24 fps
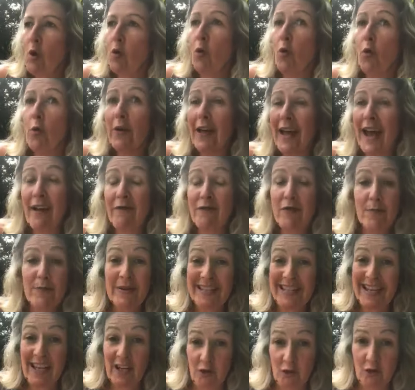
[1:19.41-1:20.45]
or have the
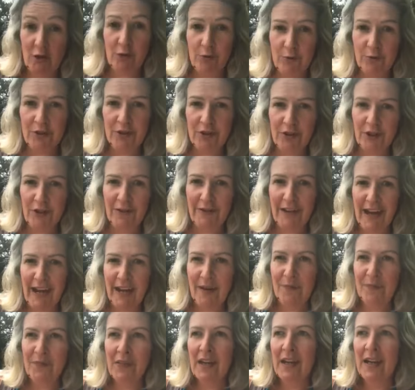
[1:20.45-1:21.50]
potential to do
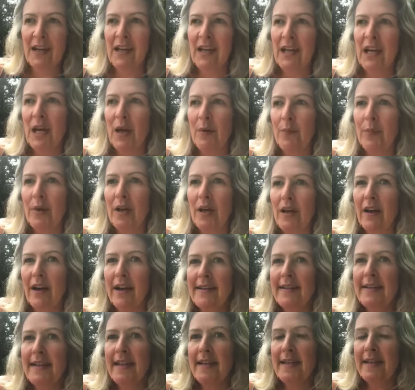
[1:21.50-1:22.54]
that. But
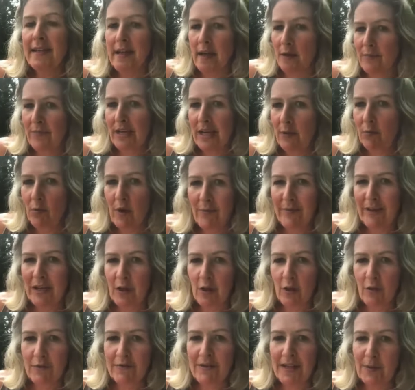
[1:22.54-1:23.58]
I see so many women
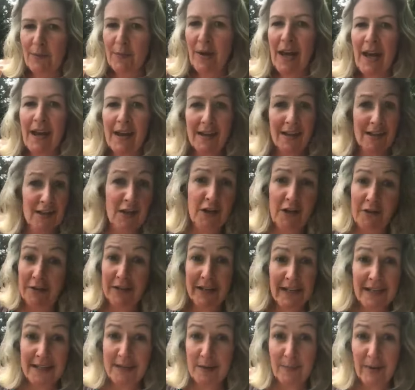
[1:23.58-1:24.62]
holding back, and
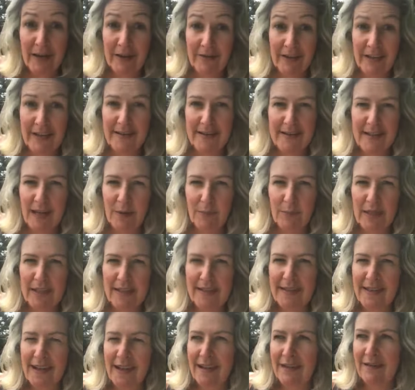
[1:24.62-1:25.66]
I experience that
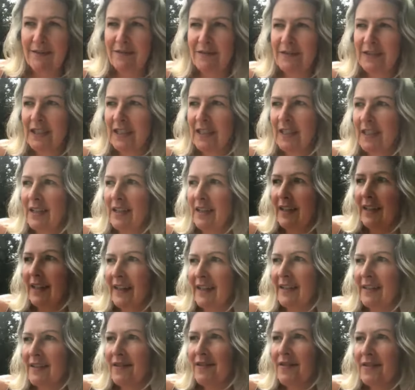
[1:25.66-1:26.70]
myself.
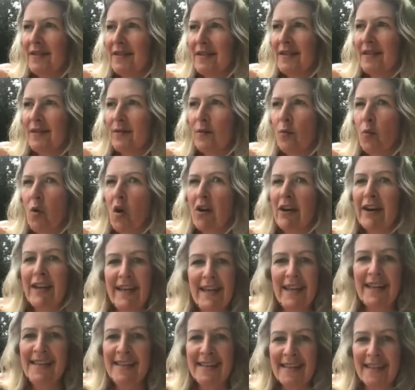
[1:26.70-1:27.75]
And
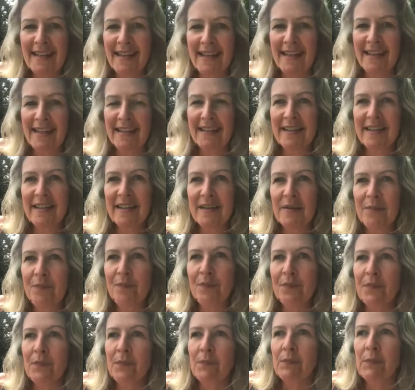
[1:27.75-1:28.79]
why is this?
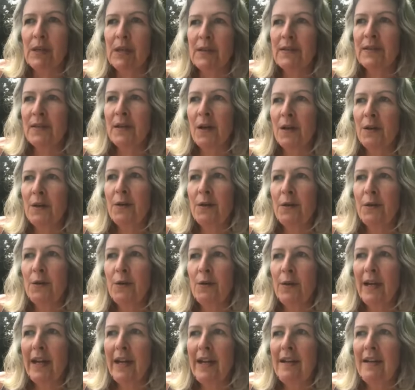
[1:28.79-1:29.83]

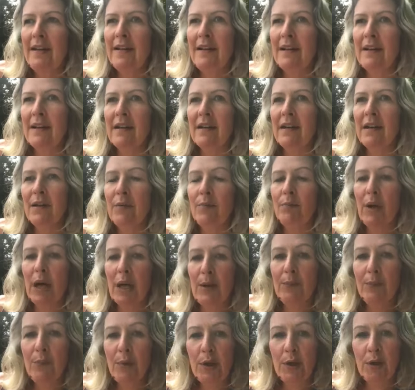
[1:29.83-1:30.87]
So in
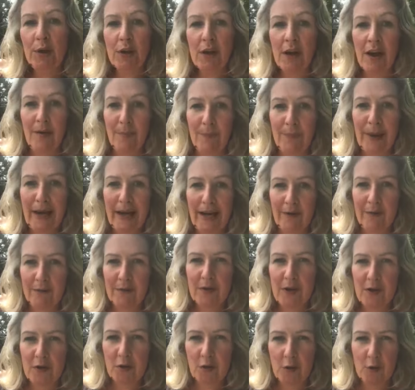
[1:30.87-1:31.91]
my book Unbound,
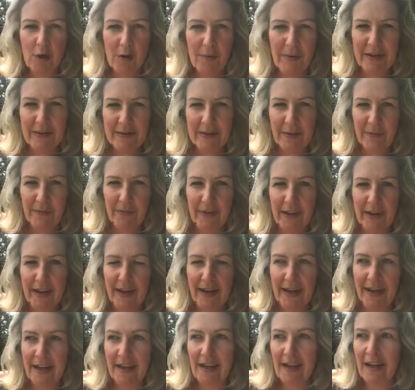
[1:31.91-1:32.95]
I talk about
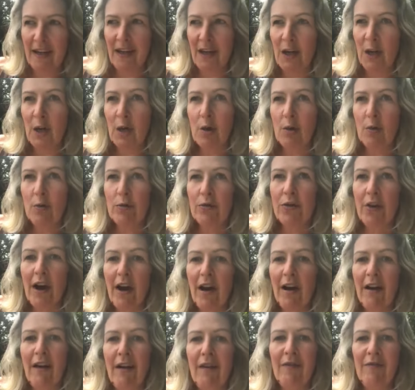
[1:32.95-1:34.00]
something called the
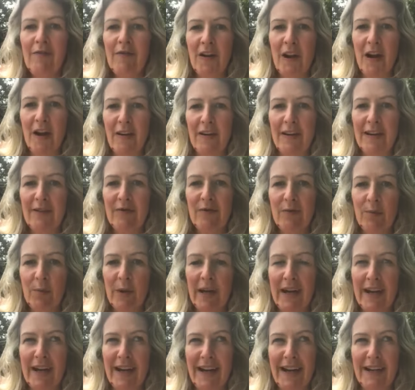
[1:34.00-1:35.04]
half-life,
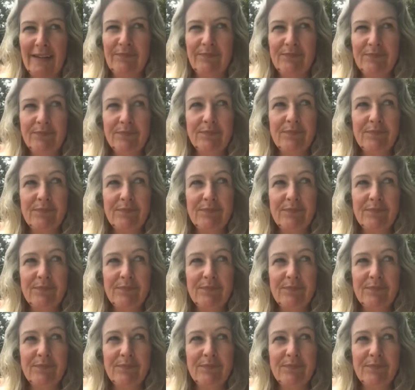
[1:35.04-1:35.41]
where